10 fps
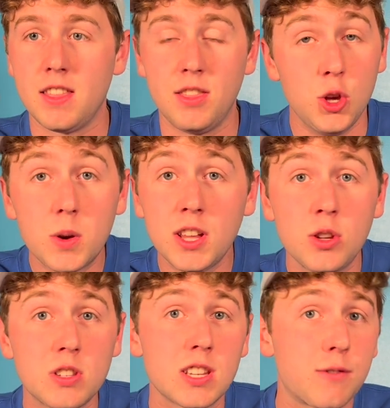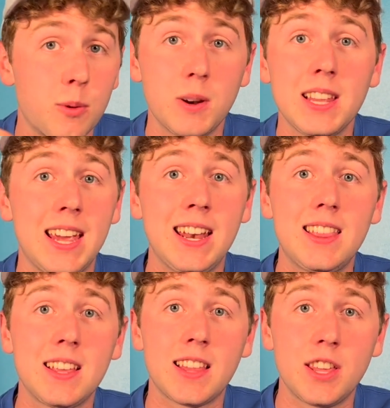You can use this for really
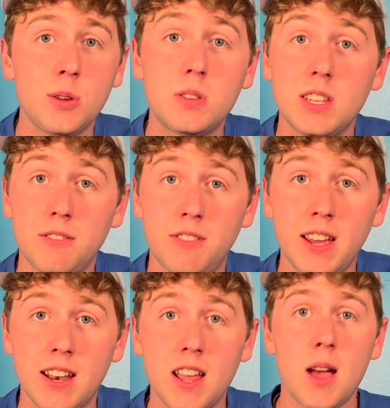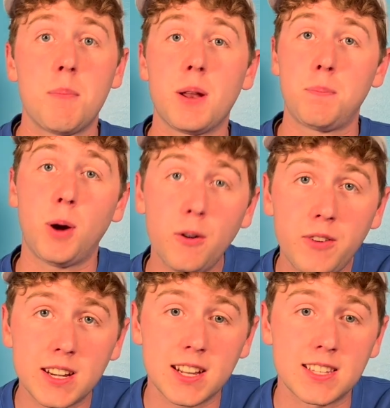anything that you see fit, but a
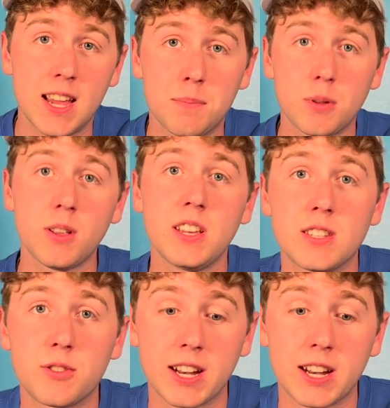perfect example is for